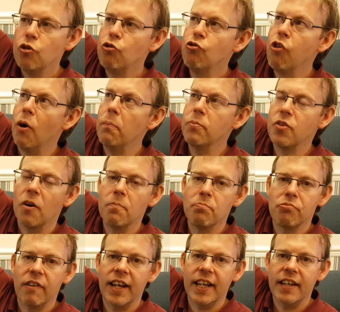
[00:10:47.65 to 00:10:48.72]
dropped on
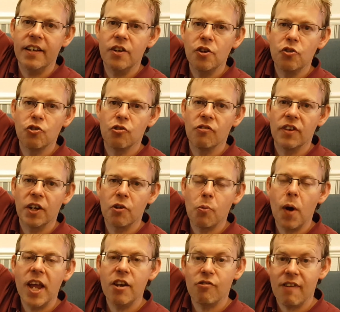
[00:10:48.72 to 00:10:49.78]
Britain during
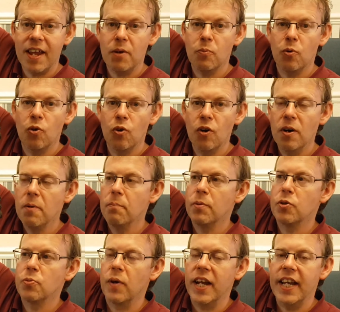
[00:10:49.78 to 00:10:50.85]
the Great War
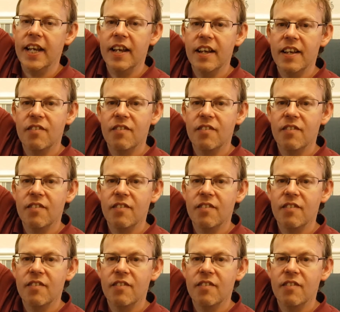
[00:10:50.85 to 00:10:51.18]
between